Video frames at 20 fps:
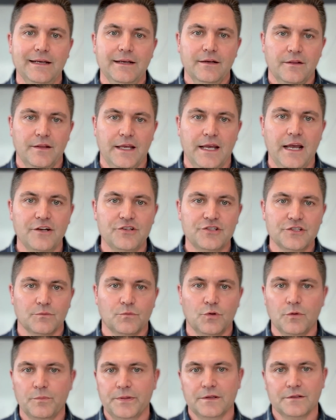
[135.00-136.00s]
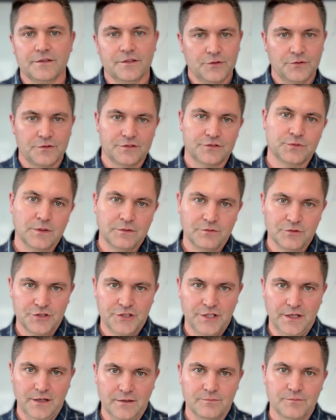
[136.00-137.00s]
The agent won't be able to do the swivel
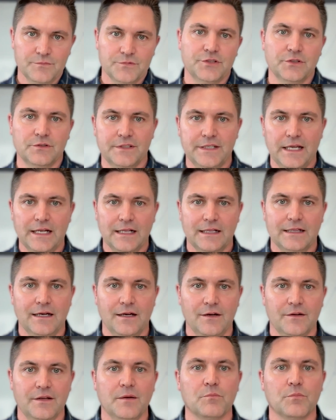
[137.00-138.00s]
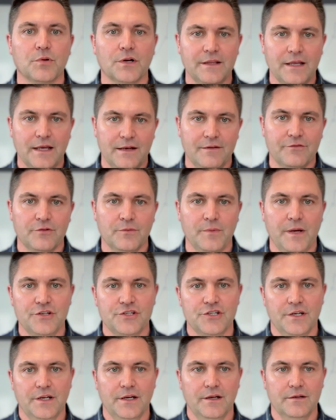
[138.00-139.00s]
chair. So Data Cloud can bring that
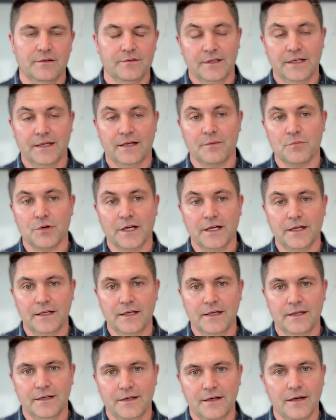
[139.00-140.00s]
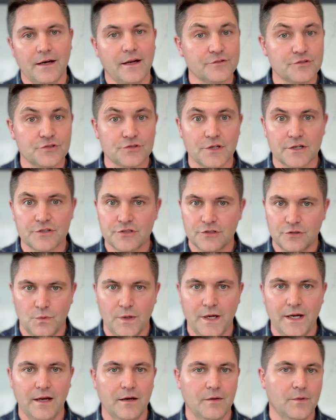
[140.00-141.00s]
information in. It can bring it in an unstructured
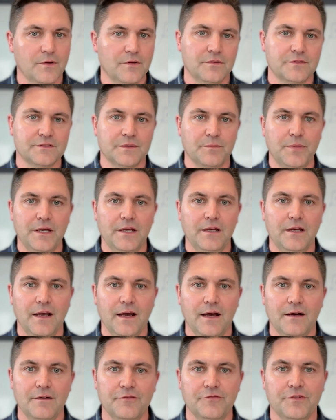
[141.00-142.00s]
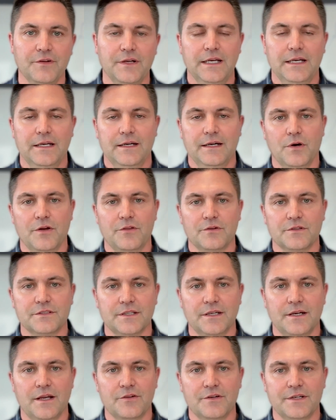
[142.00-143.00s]
way, whether it's a PDF, whether
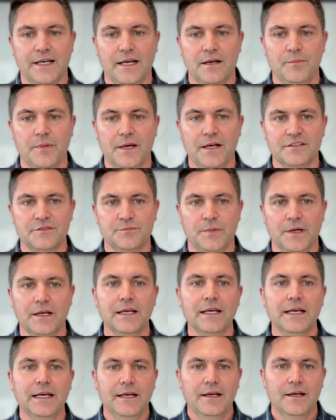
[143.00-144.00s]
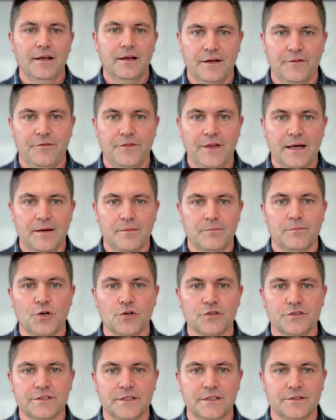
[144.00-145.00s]
it's another database. But if that
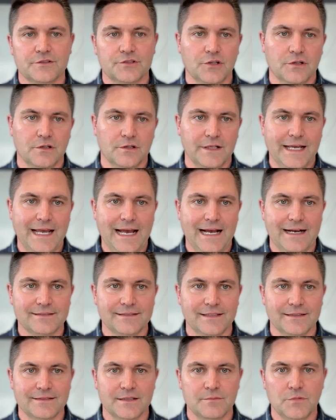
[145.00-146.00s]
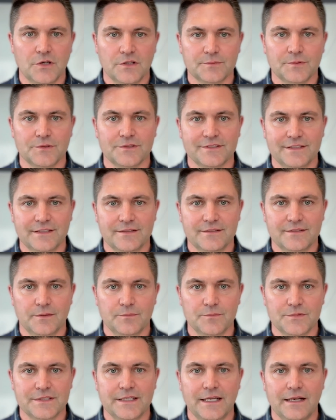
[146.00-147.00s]
person is currently accessing multiple
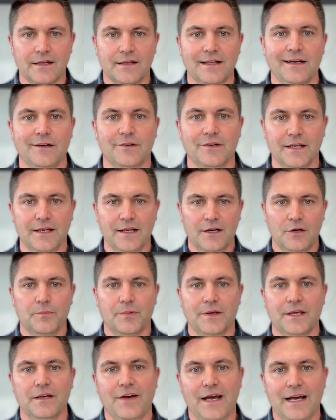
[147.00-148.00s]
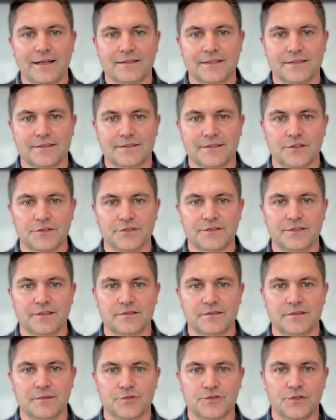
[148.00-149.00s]
systems, Data Cloud can help give access to those
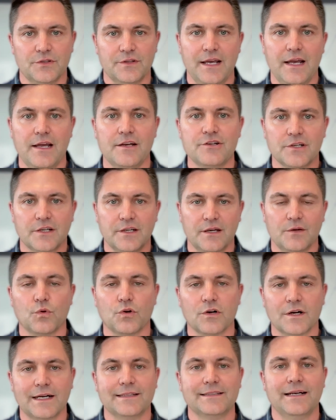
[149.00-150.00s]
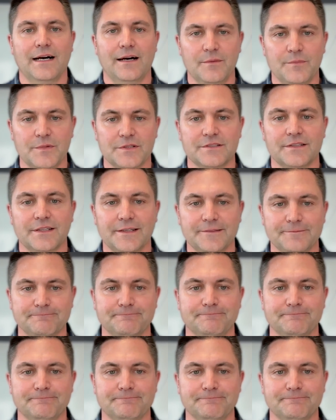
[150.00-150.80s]
systems so the agent can work autonomously.